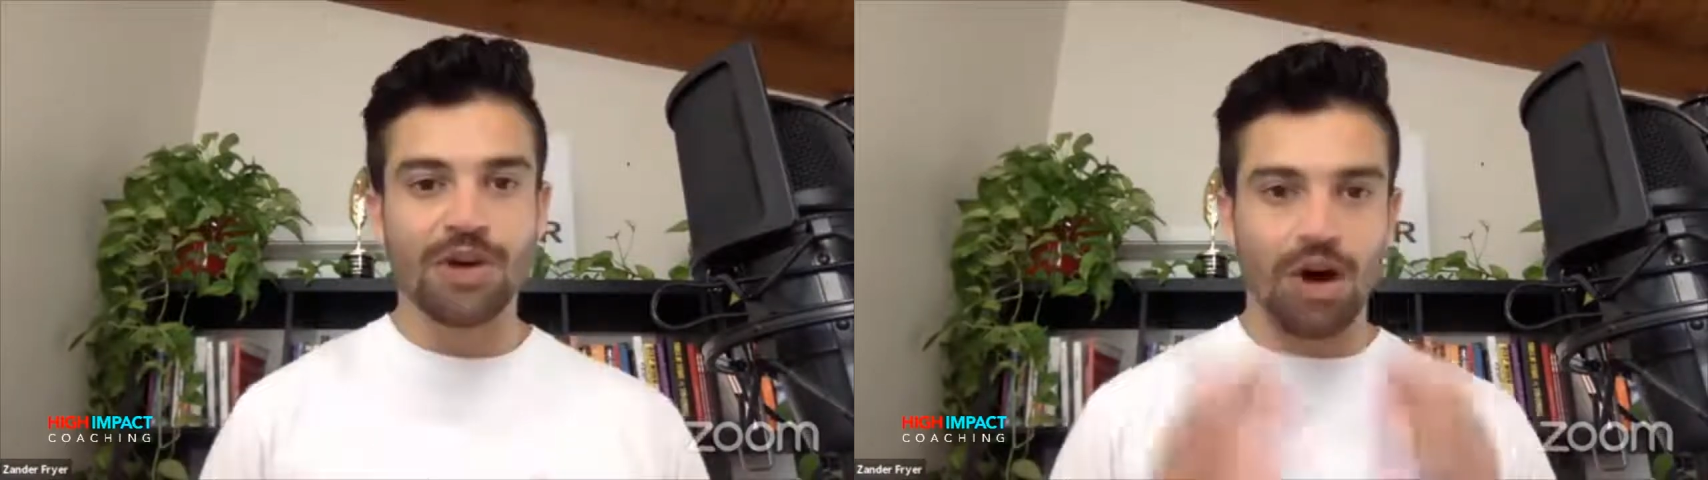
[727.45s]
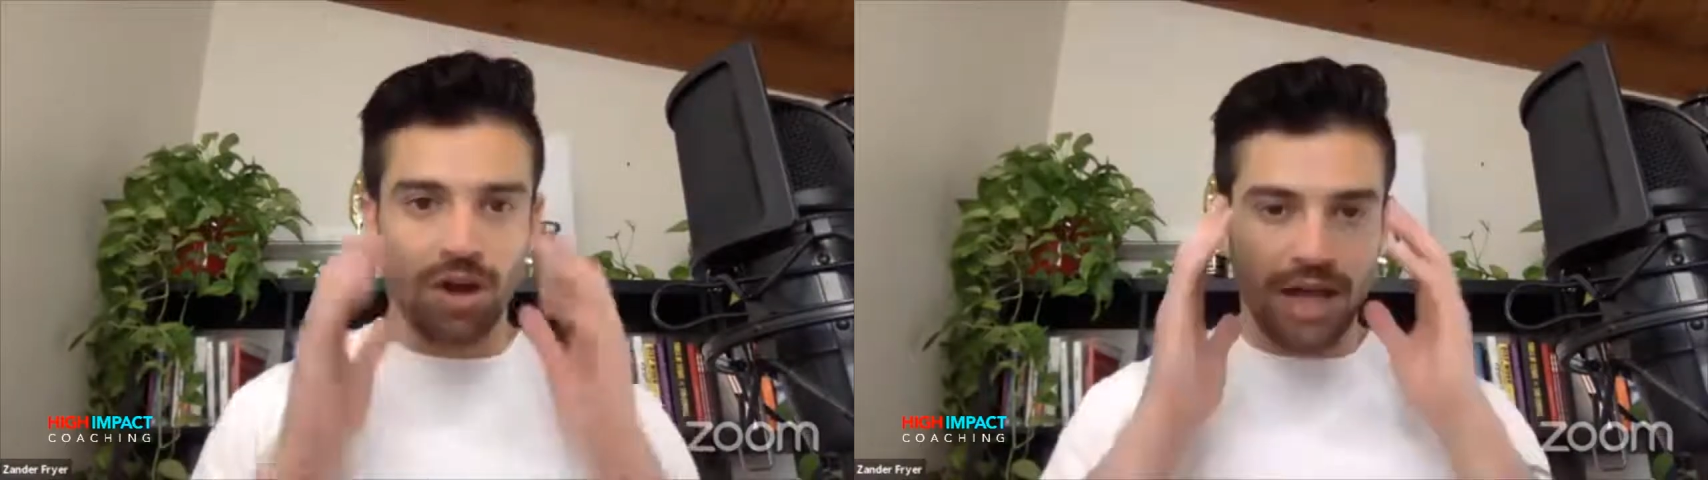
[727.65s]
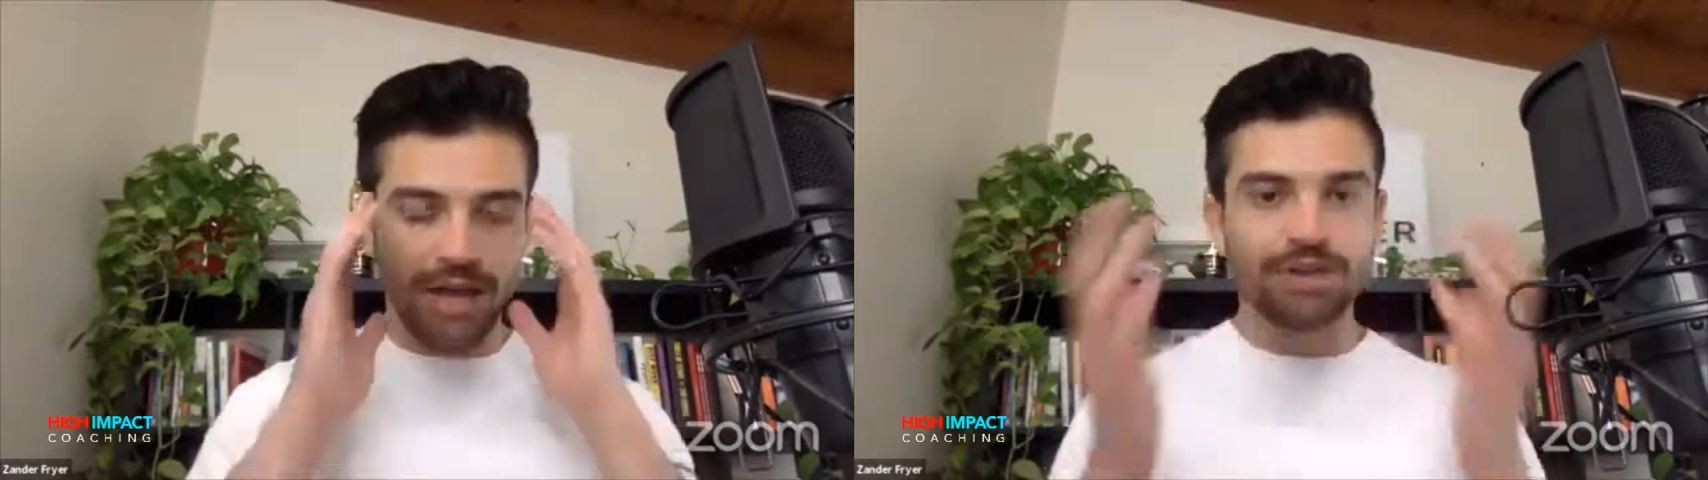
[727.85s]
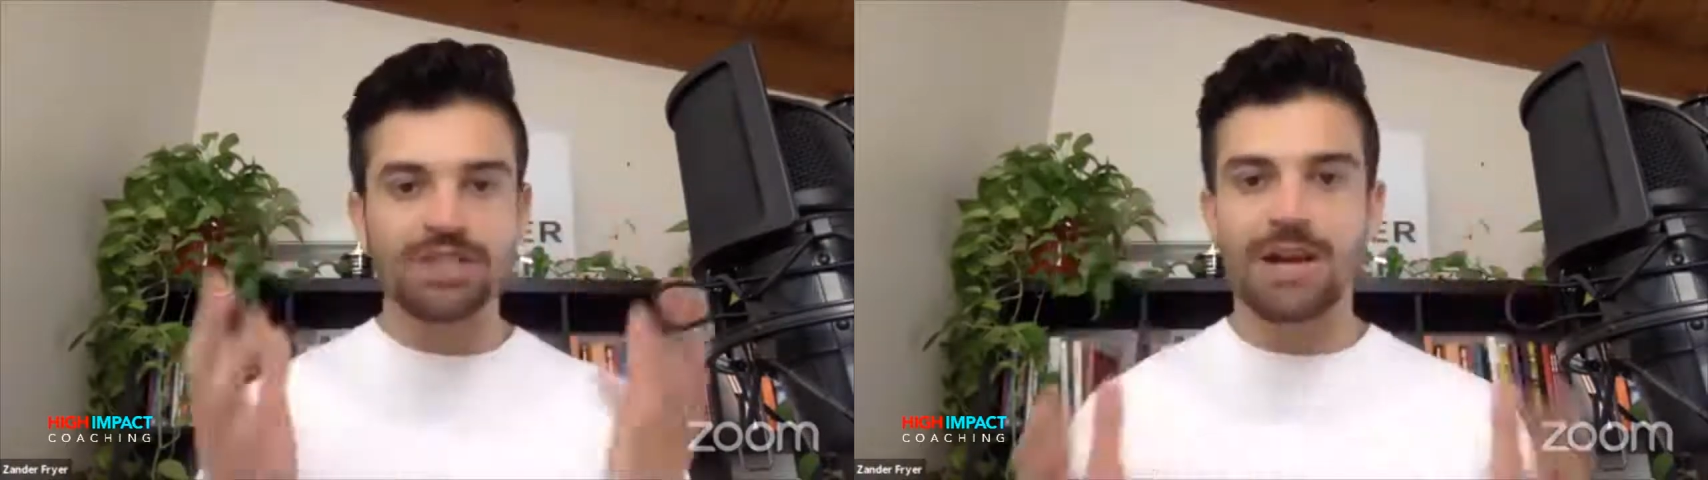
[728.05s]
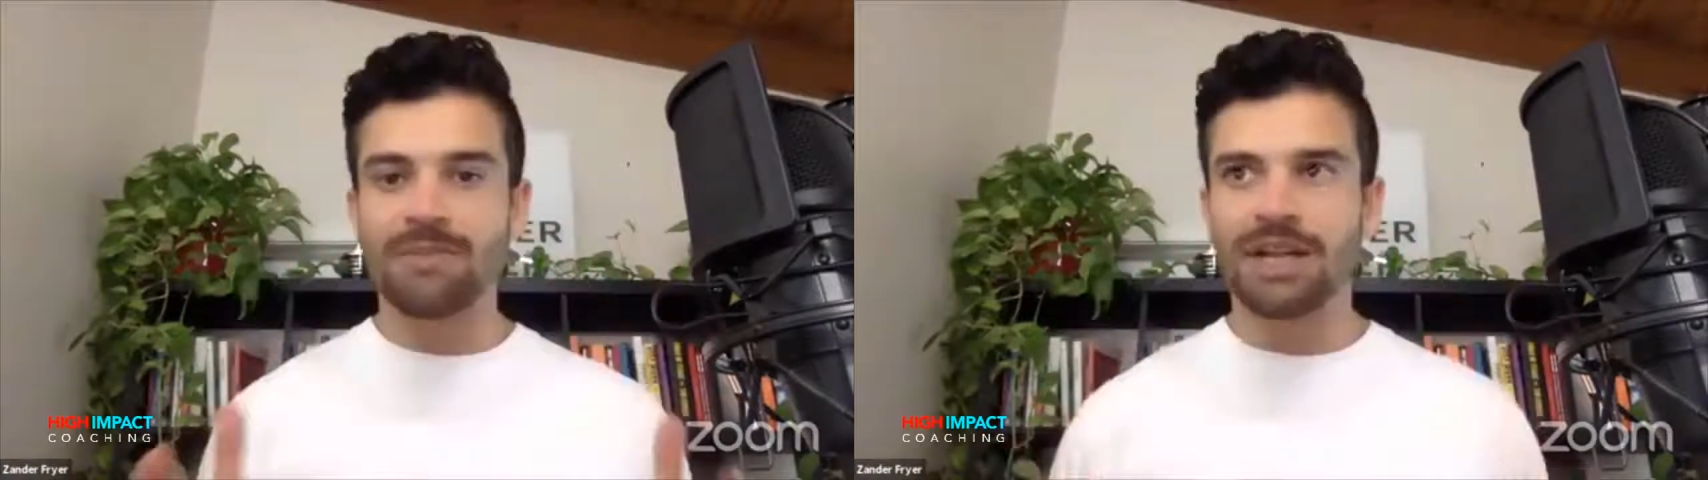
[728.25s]
call, I couldn't
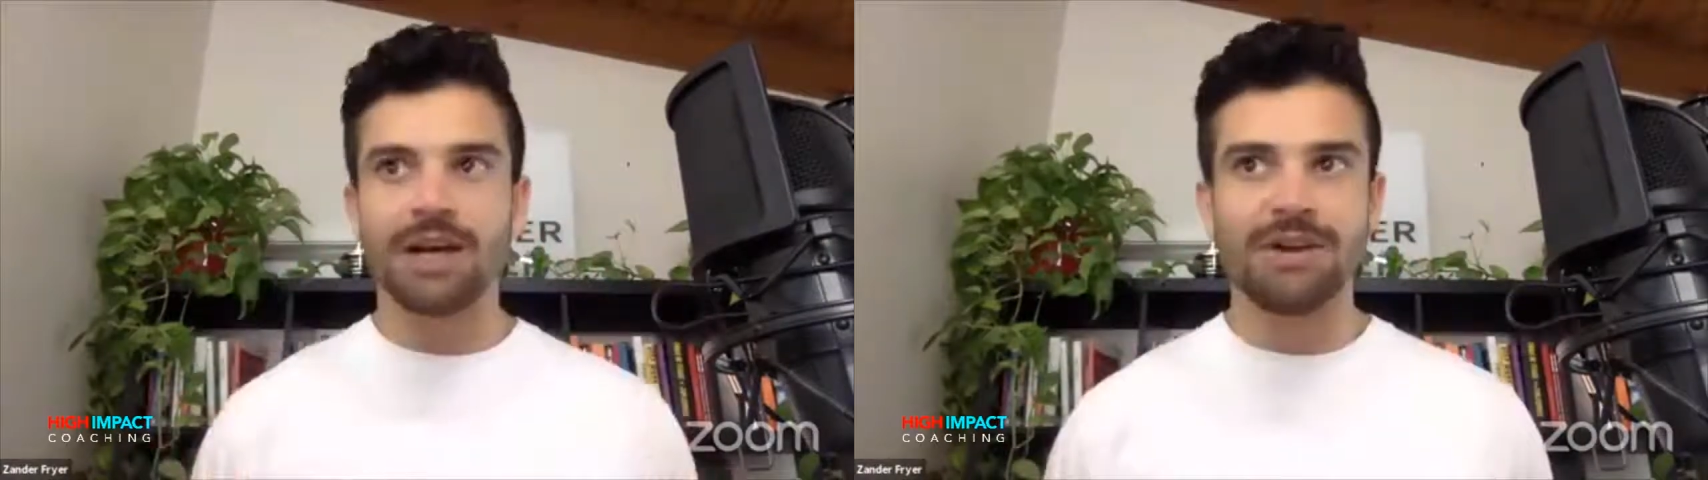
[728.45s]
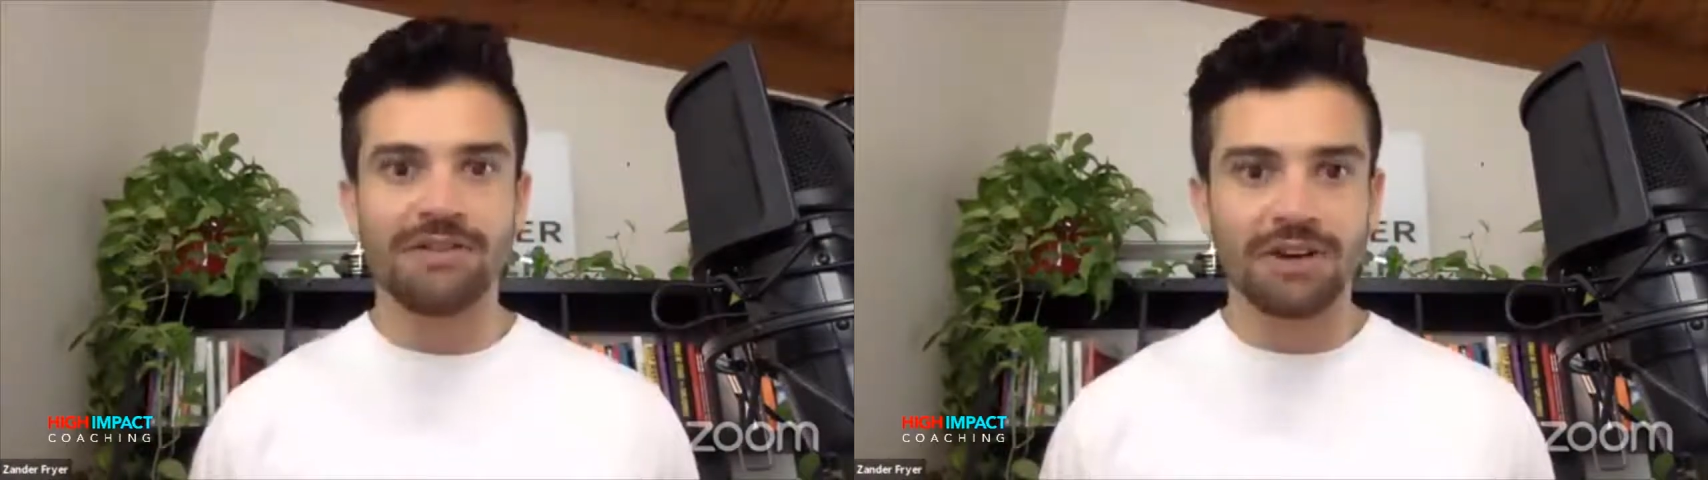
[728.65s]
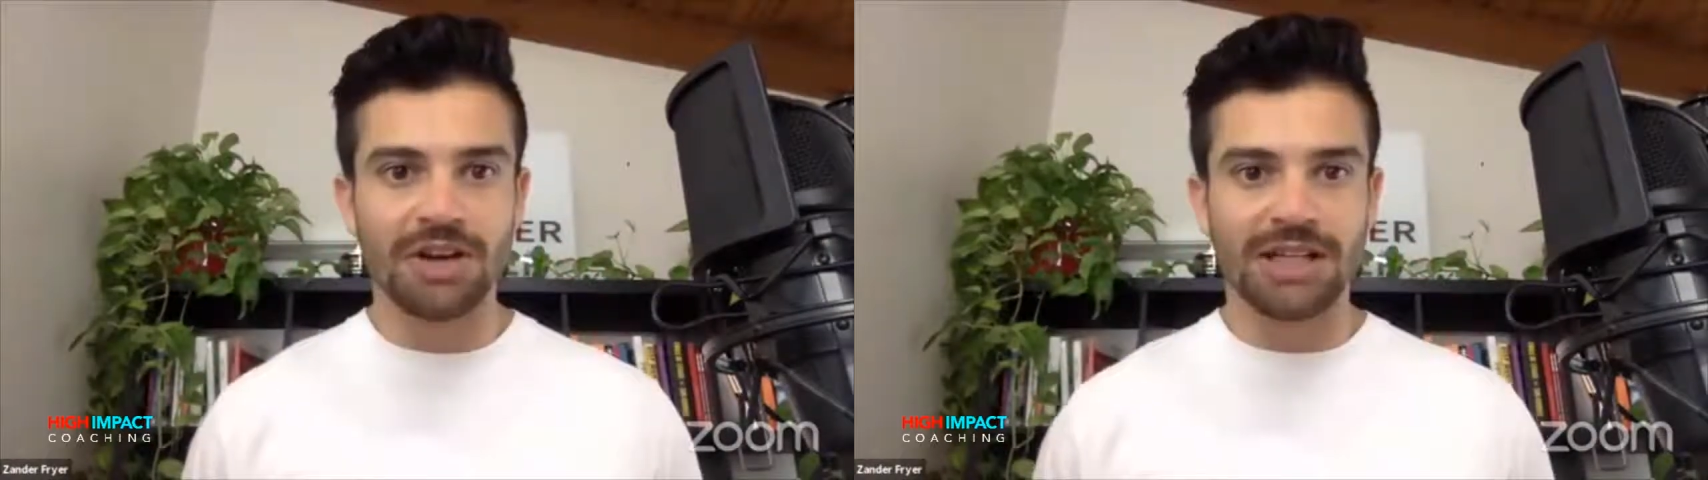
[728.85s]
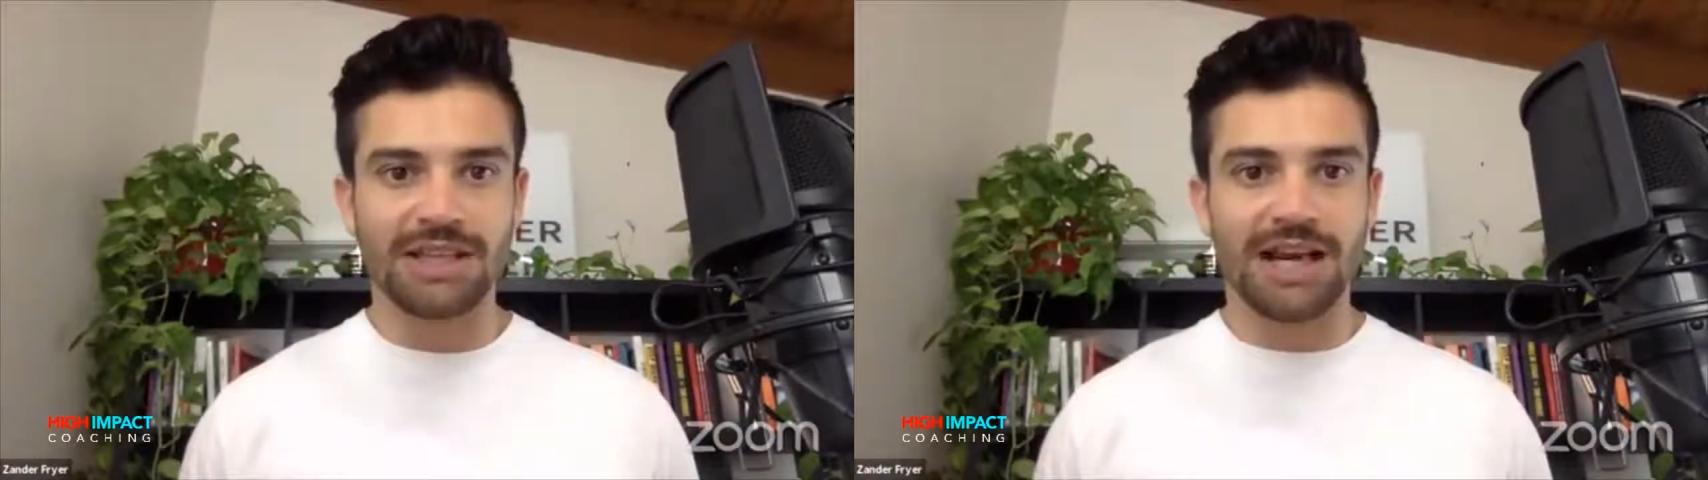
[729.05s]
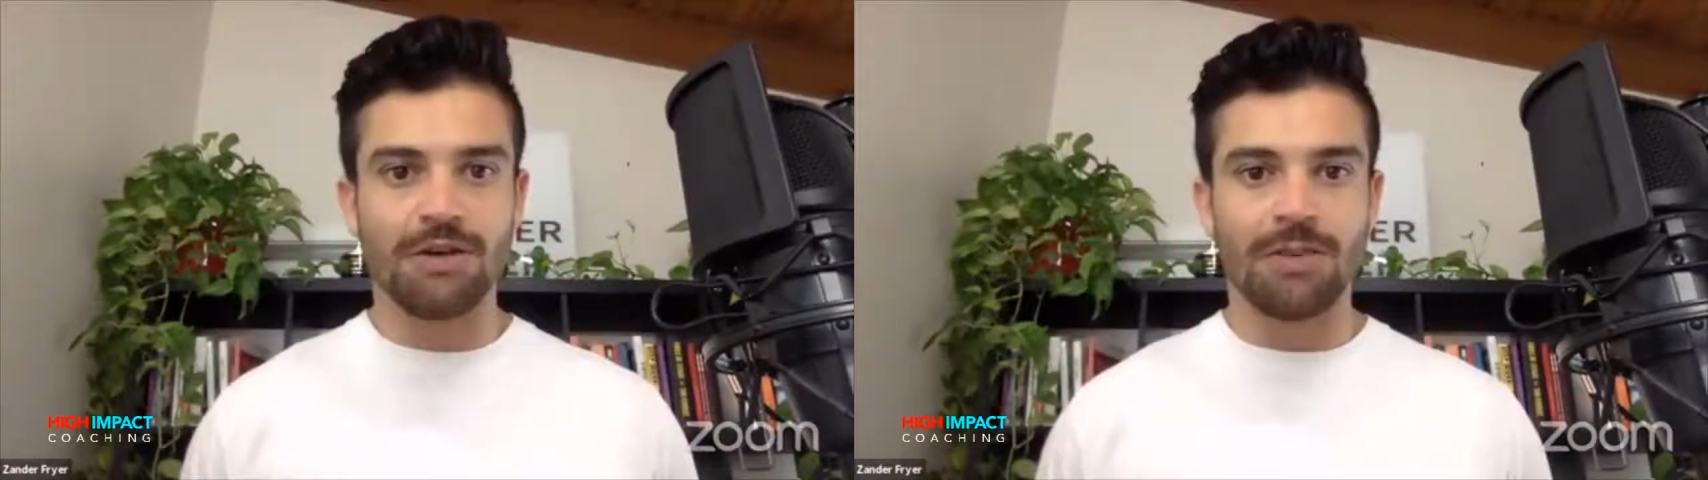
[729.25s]
stop thinking I'm never going to get
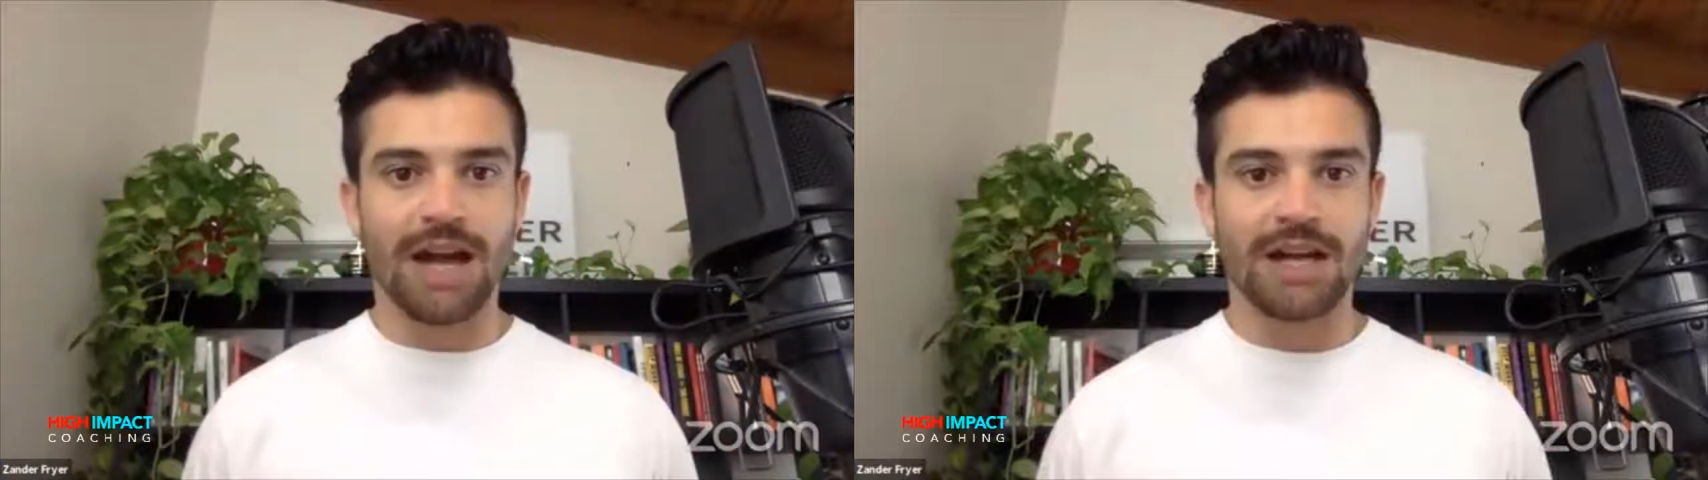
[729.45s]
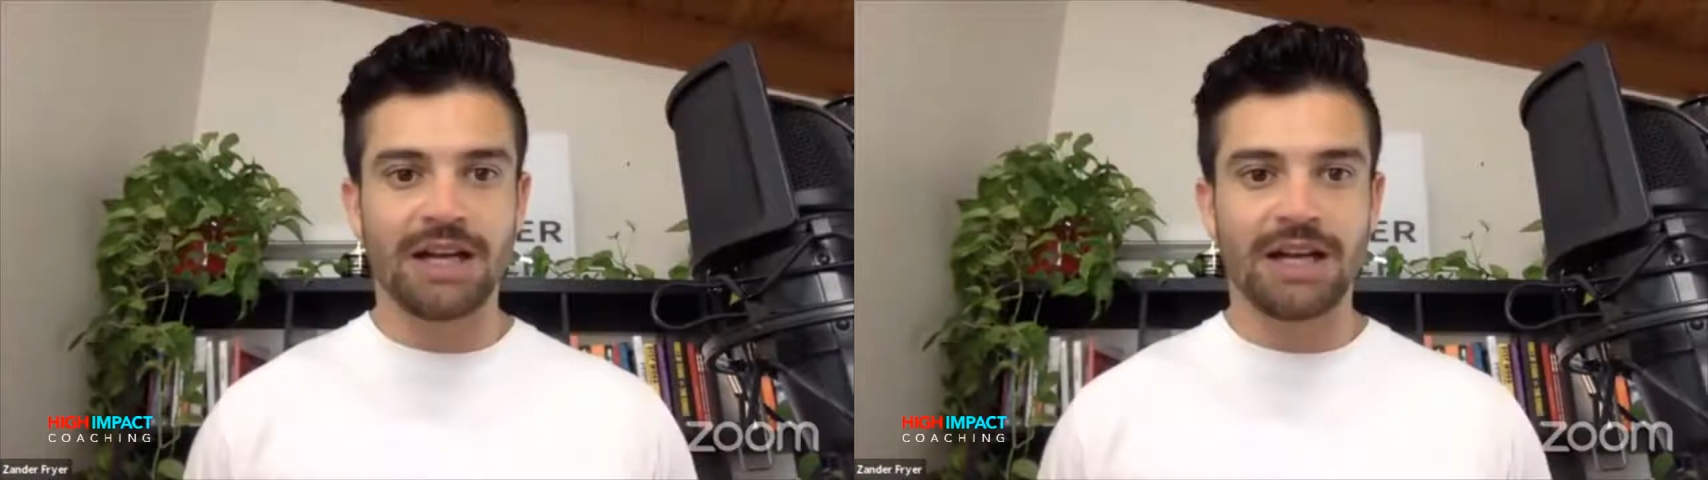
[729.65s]
that hour back.